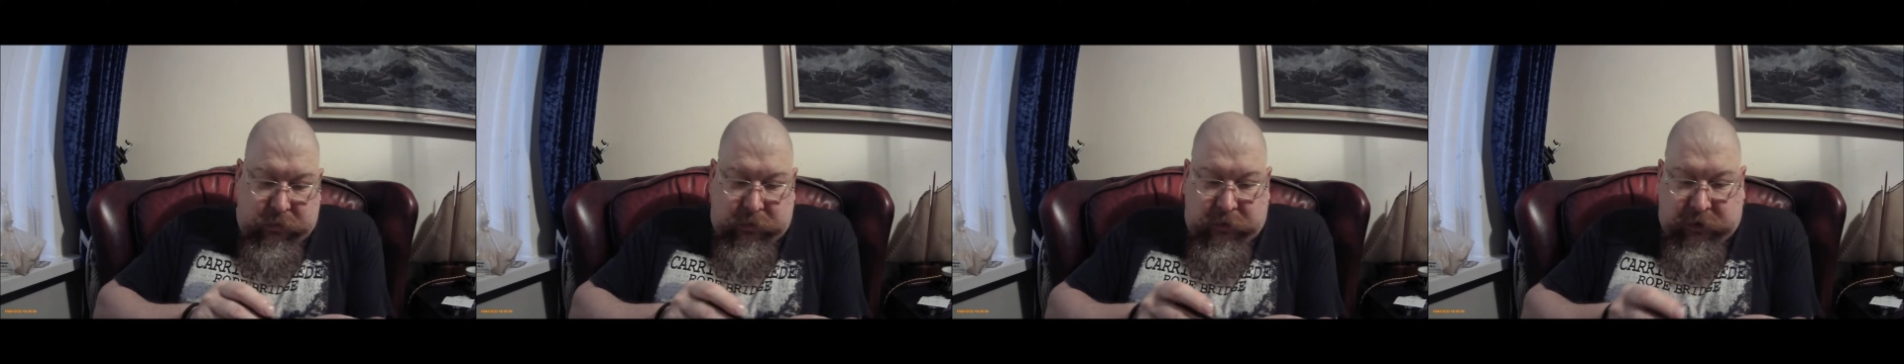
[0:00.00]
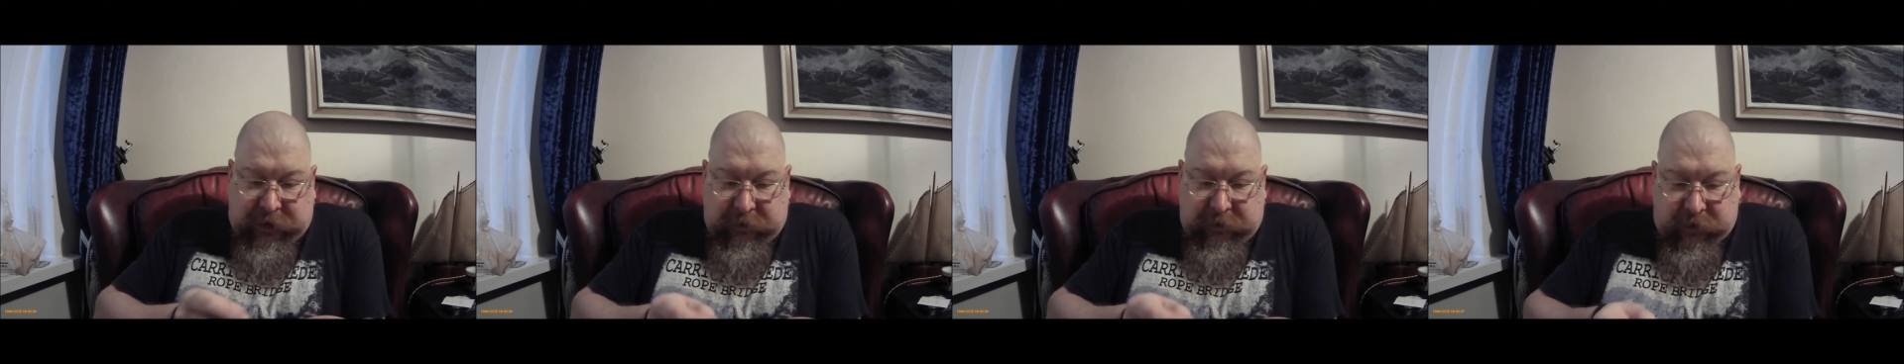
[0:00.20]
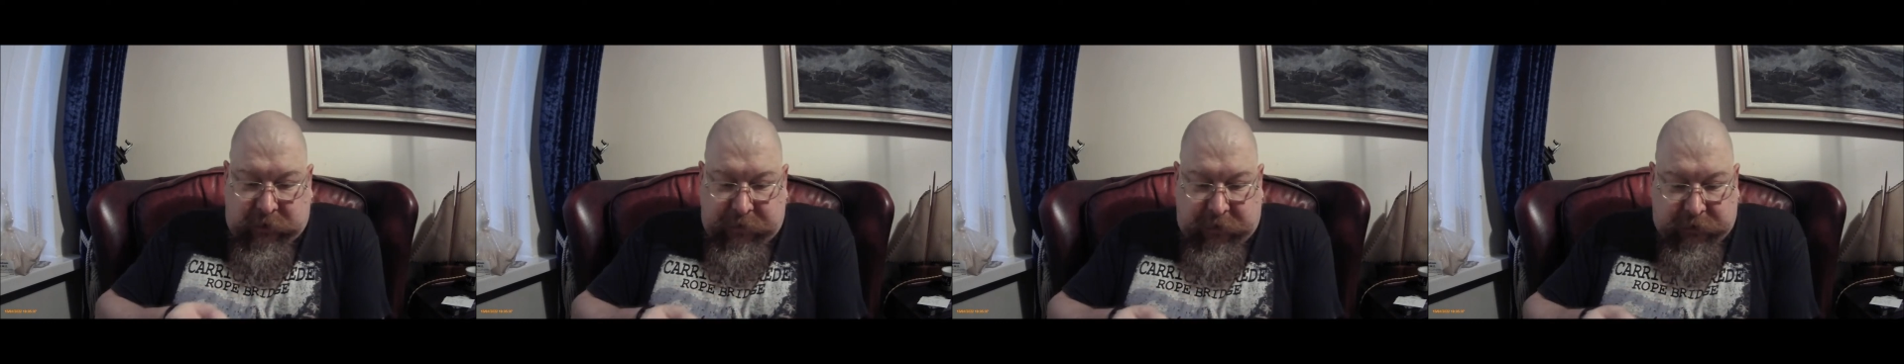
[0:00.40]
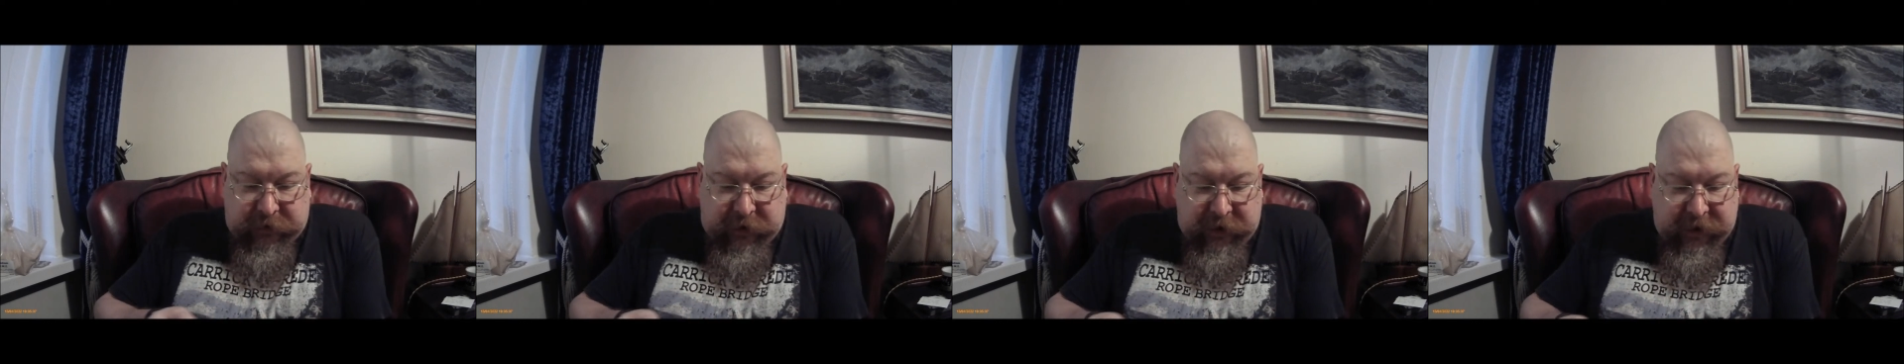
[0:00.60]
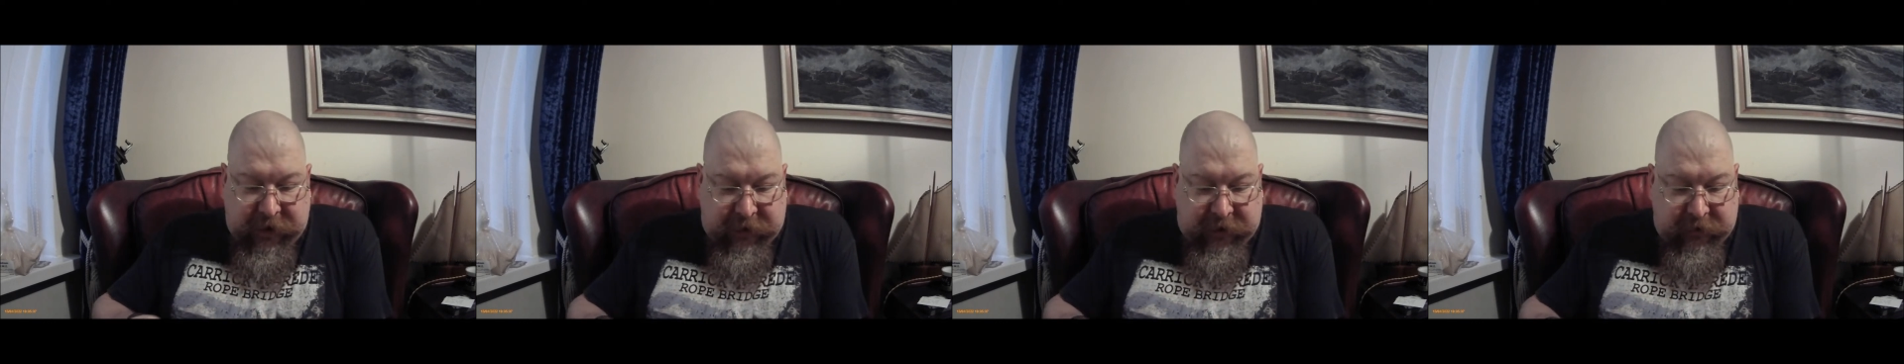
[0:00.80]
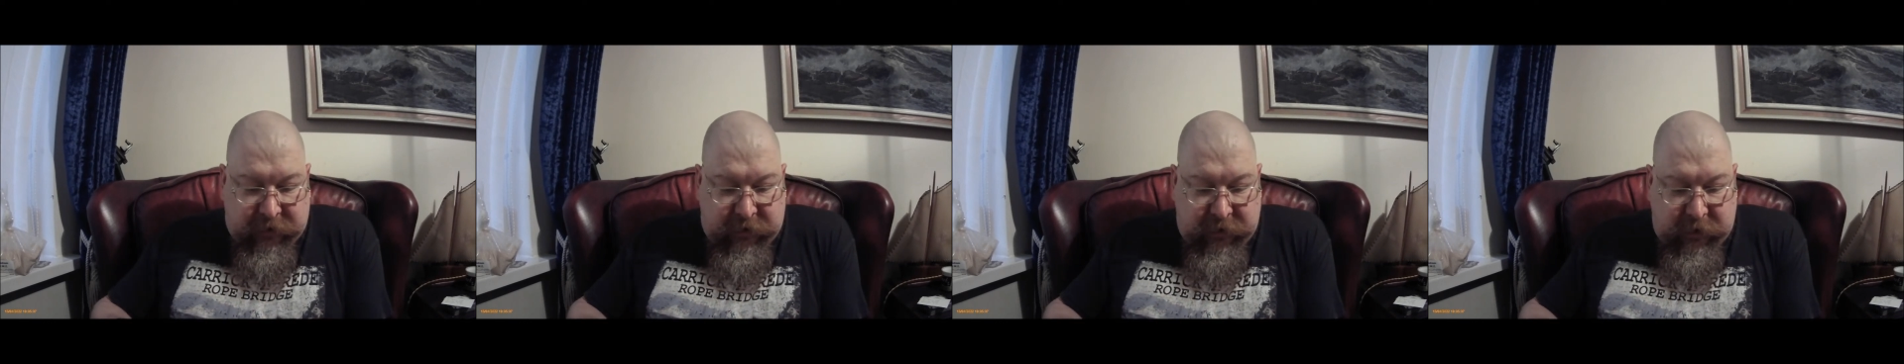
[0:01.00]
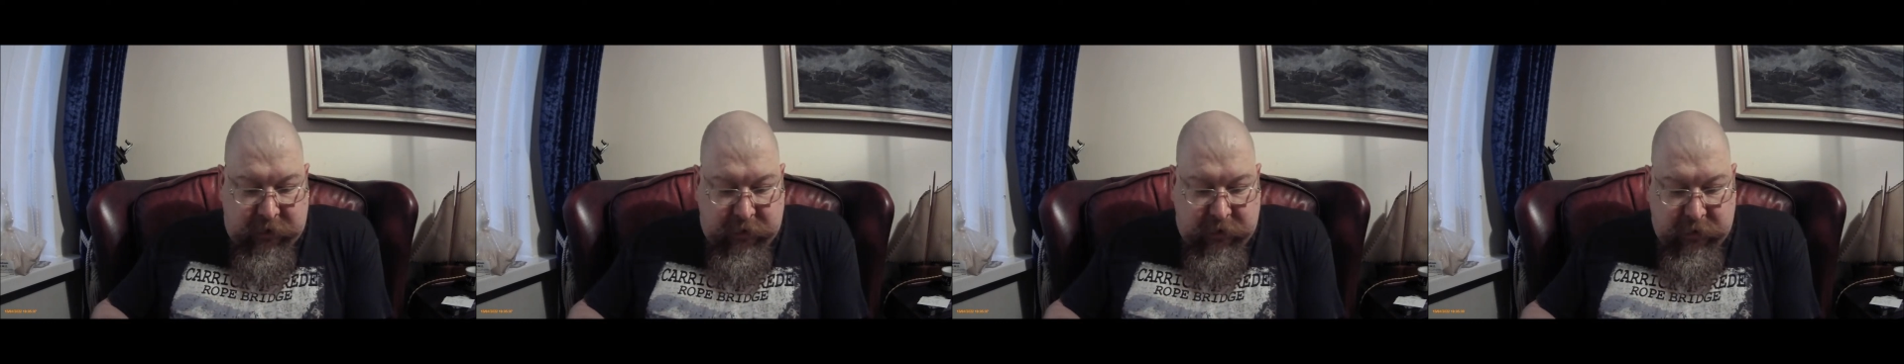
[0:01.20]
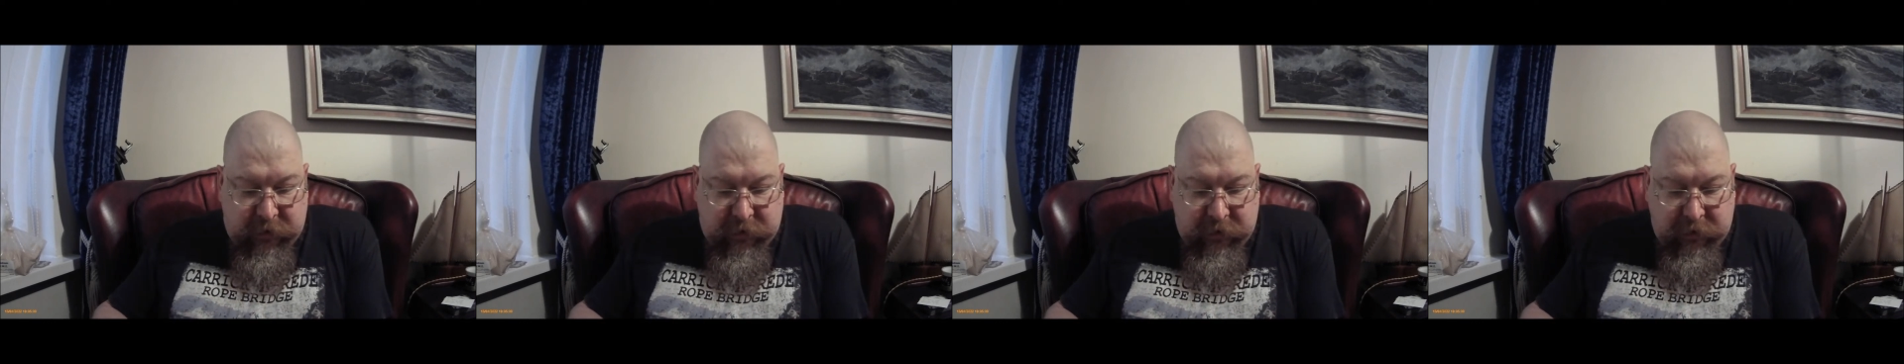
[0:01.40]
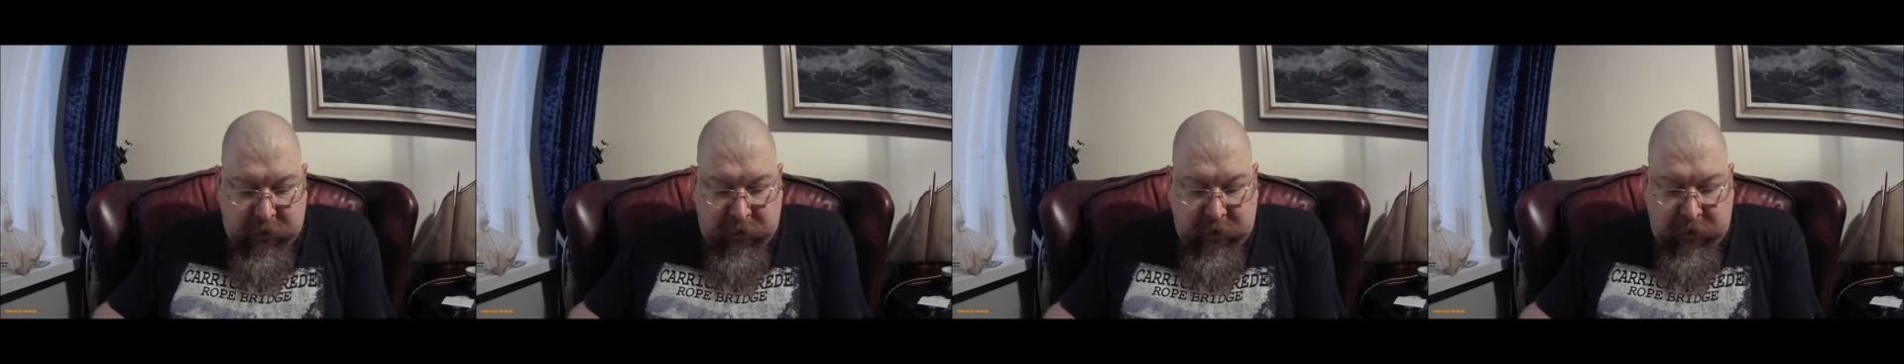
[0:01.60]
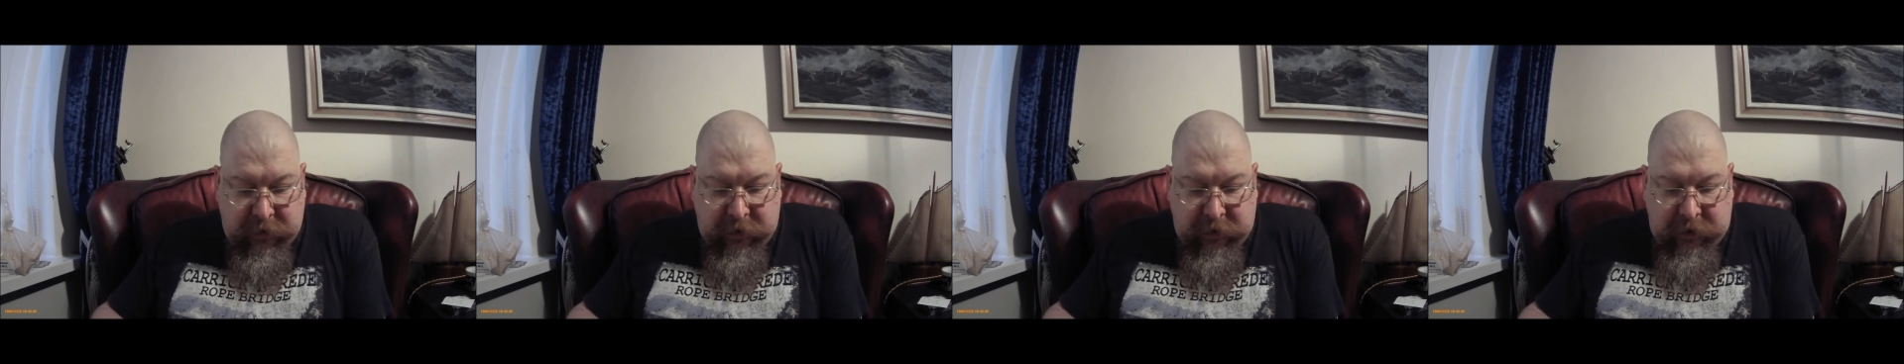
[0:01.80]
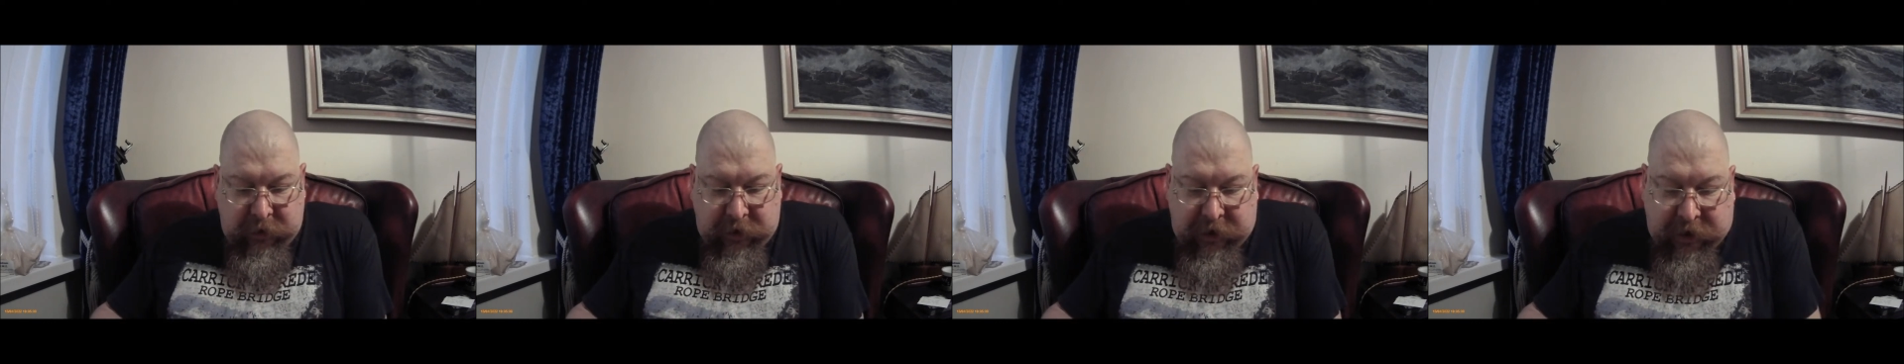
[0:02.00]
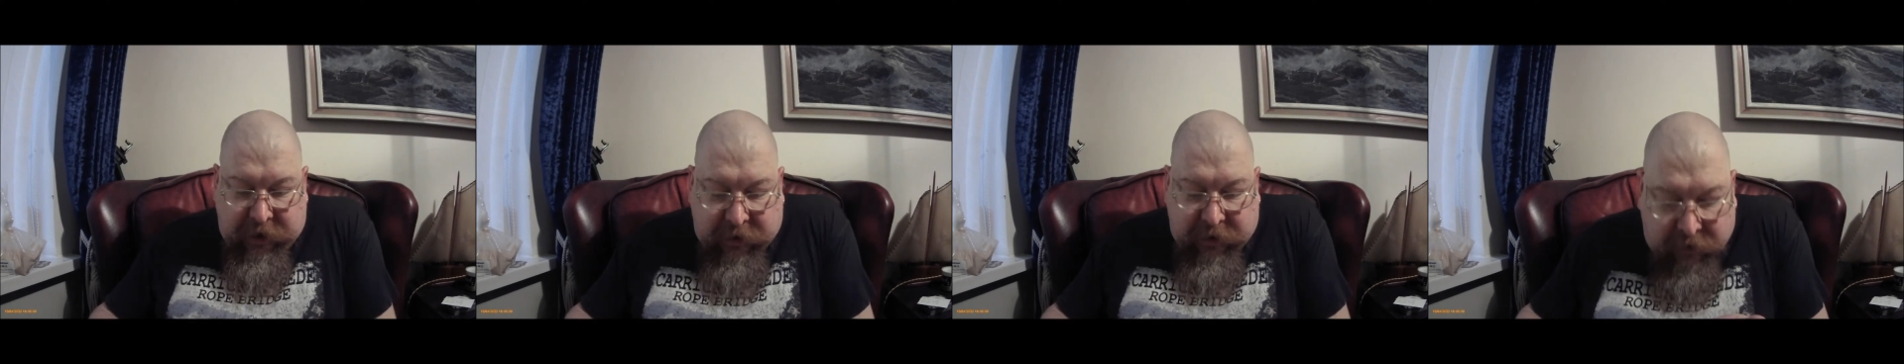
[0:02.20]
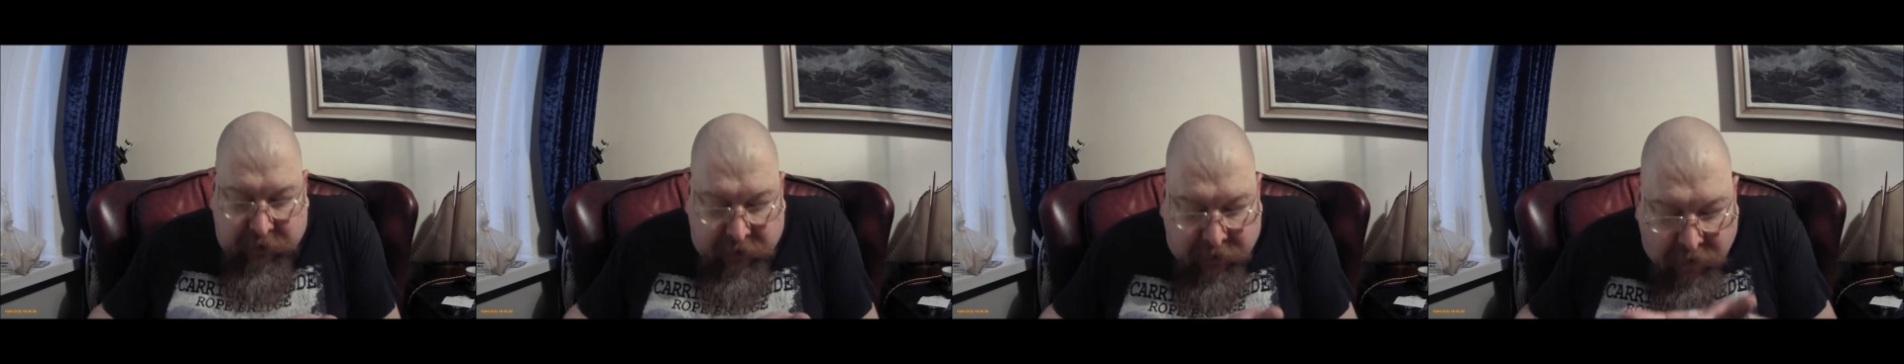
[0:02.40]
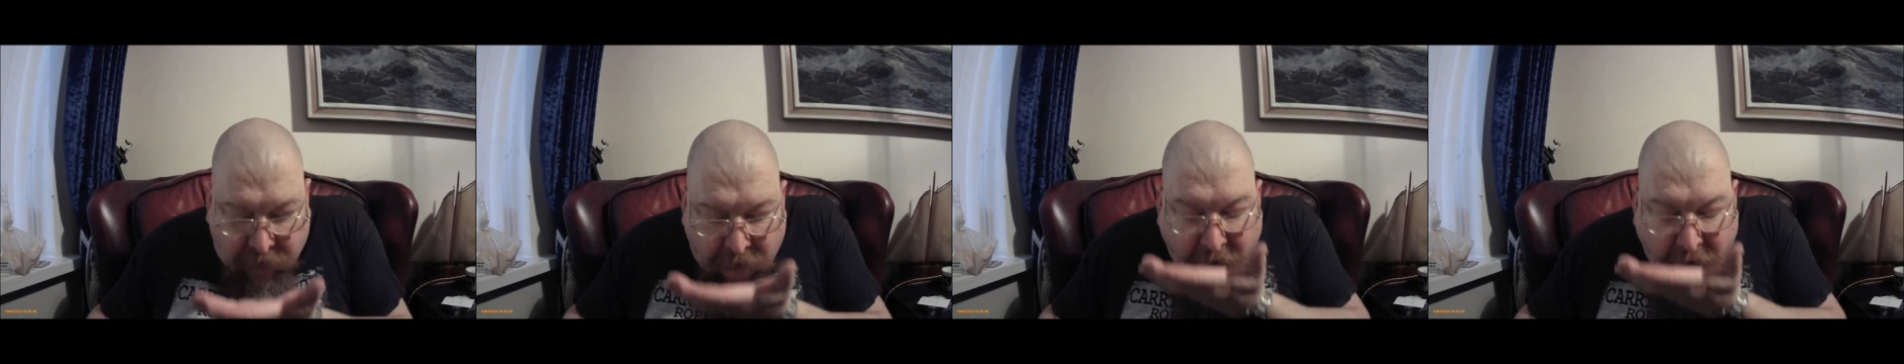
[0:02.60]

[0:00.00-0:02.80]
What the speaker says: tip some onto the hand and